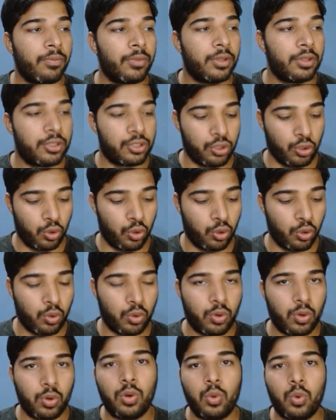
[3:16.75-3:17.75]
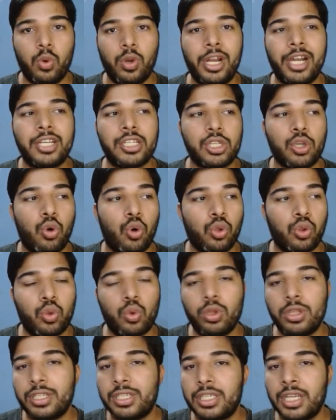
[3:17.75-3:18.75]
So let's go
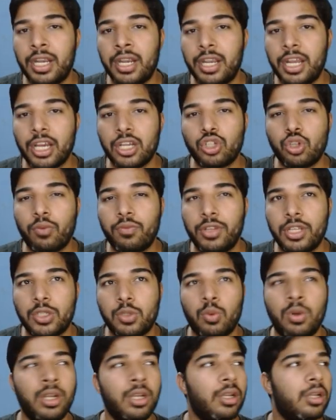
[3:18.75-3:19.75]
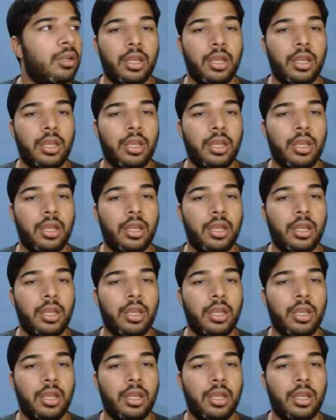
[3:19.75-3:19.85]
through the syntax of this one.